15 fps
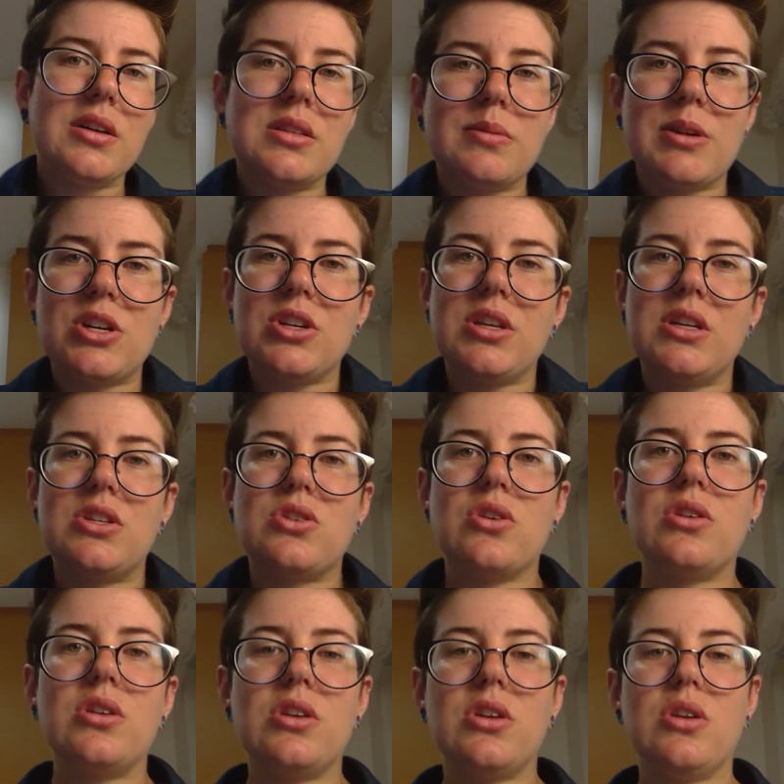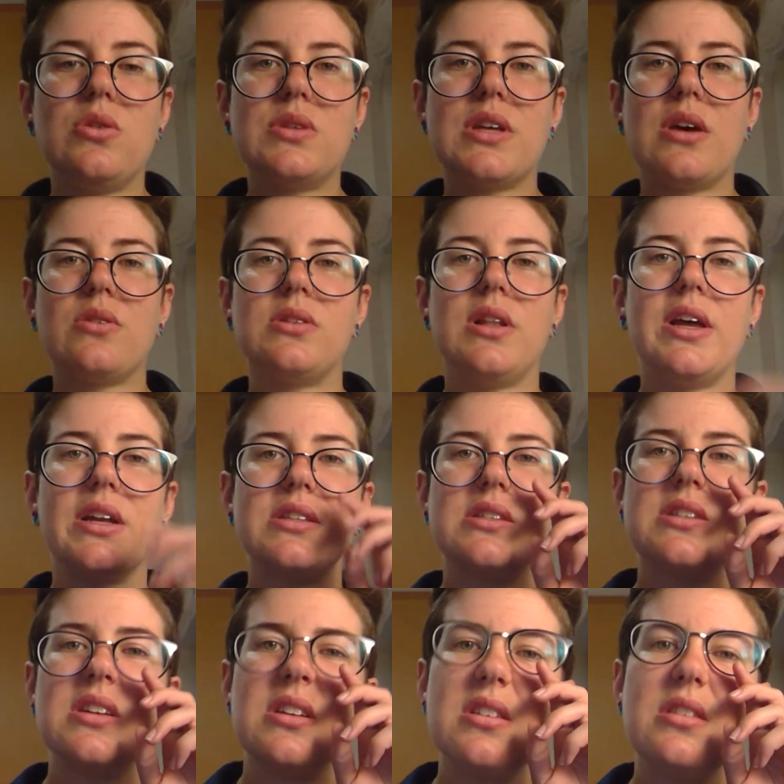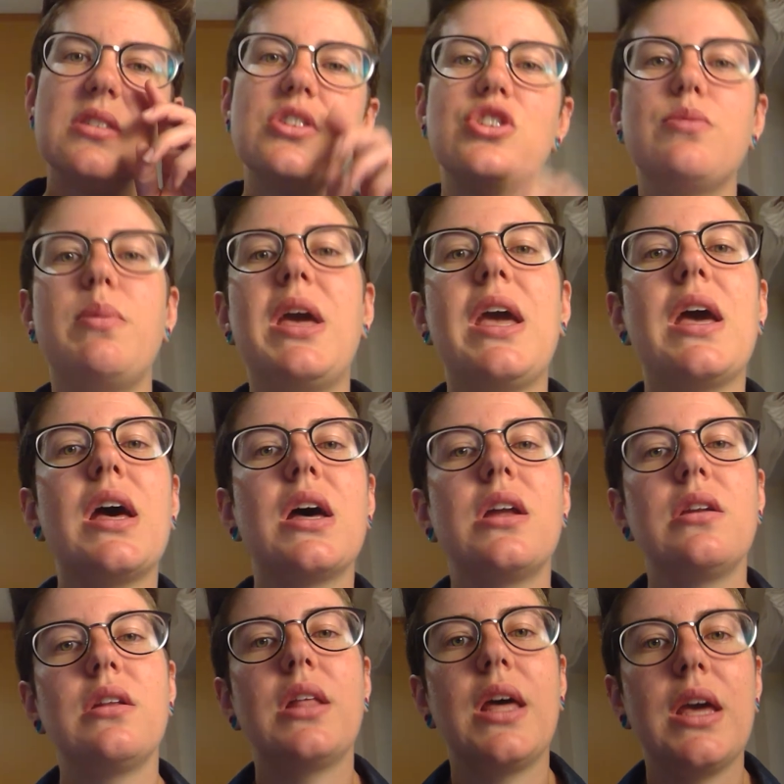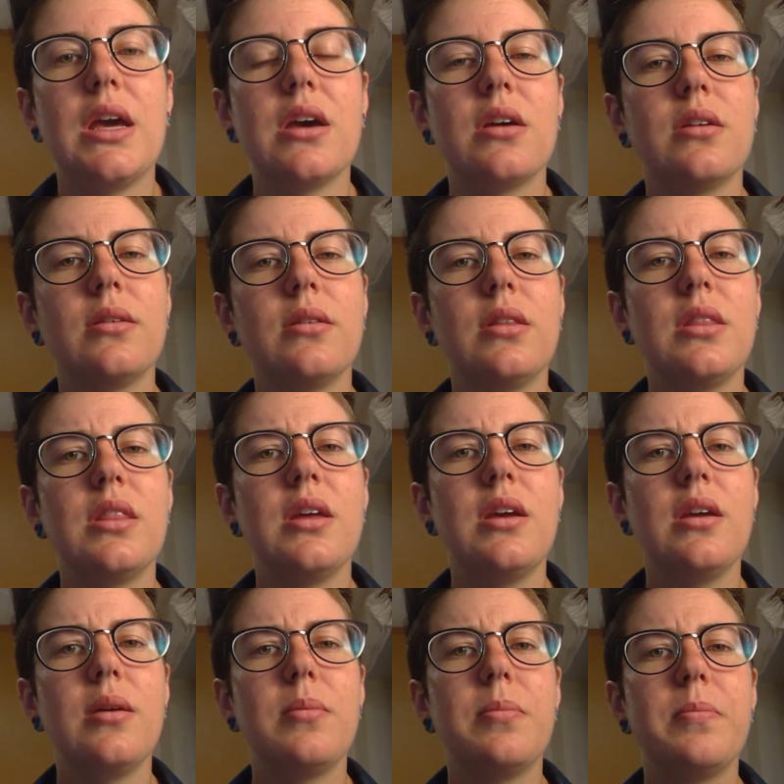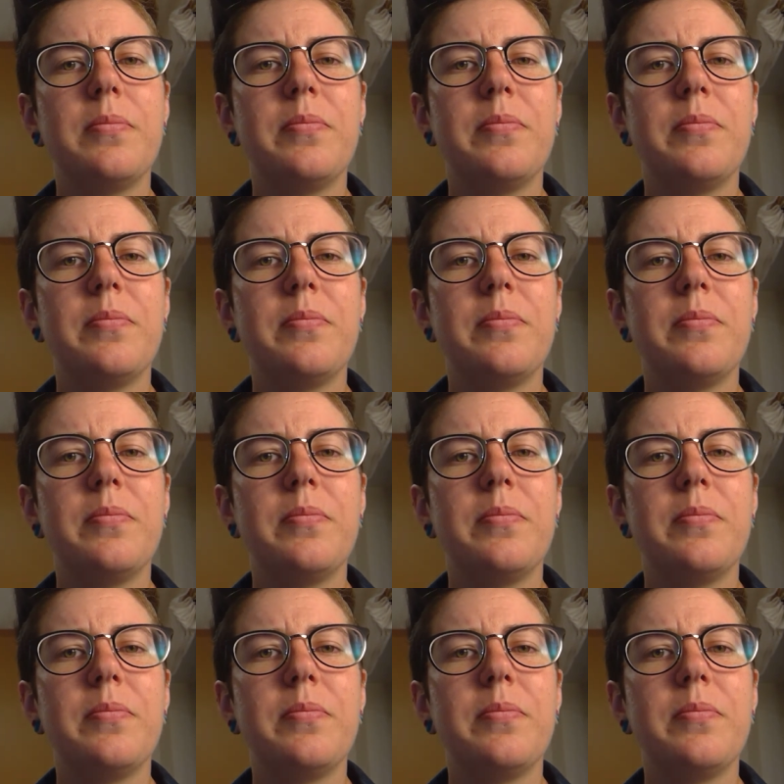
especially certain news outlets in Japan, like the